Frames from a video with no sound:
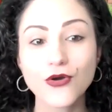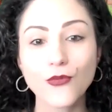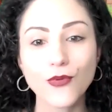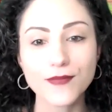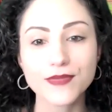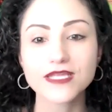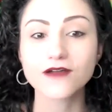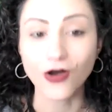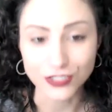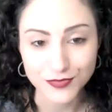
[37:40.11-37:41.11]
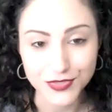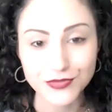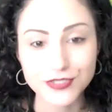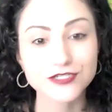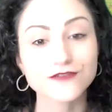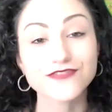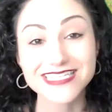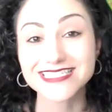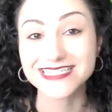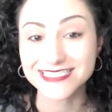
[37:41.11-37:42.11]
women entrepreneurs are
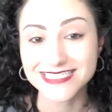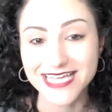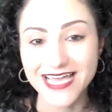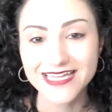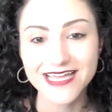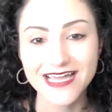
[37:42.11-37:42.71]
facing today,